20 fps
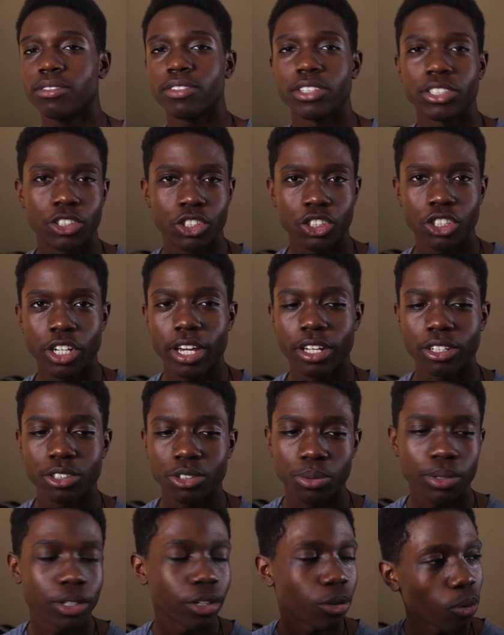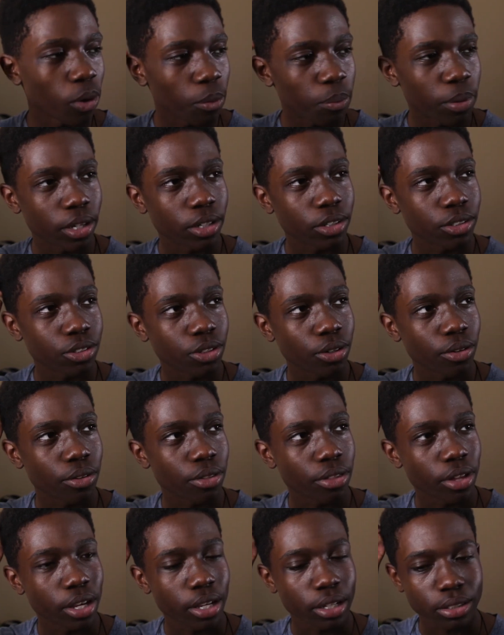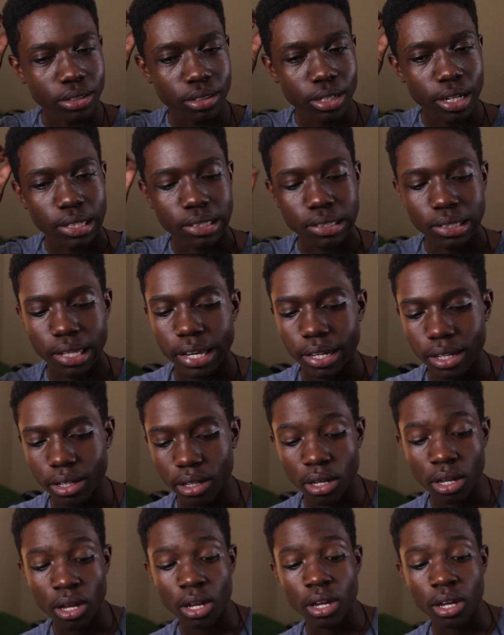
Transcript: a change when you're whipping into certain things, and it's like